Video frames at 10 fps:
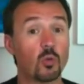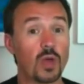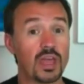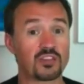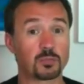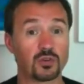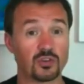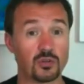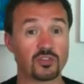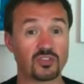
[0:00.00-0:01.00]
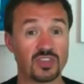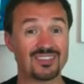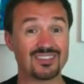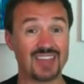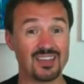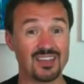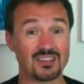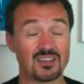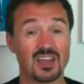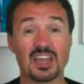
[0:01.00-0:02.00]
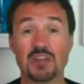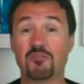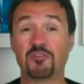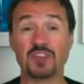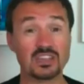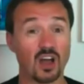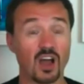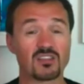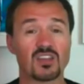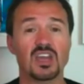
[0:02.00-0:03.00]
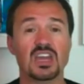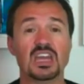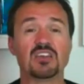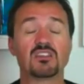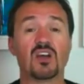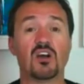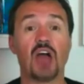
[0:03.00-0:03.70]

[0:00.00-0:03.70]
the way it's produced these days in feedlots, is